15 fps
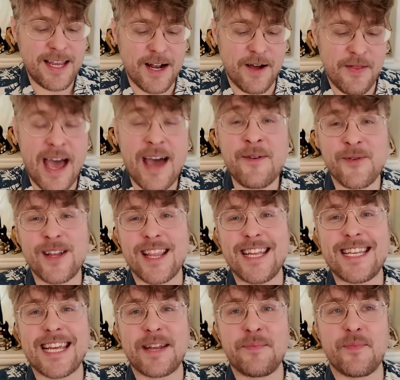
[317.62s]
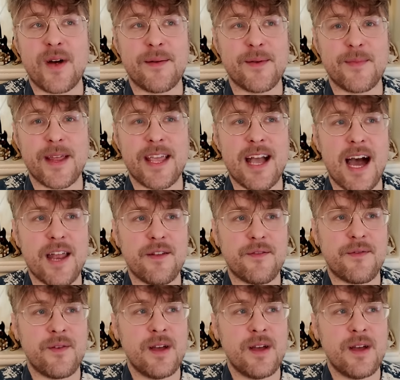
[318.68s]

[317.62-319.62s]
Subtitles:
you know, that really did probably kind of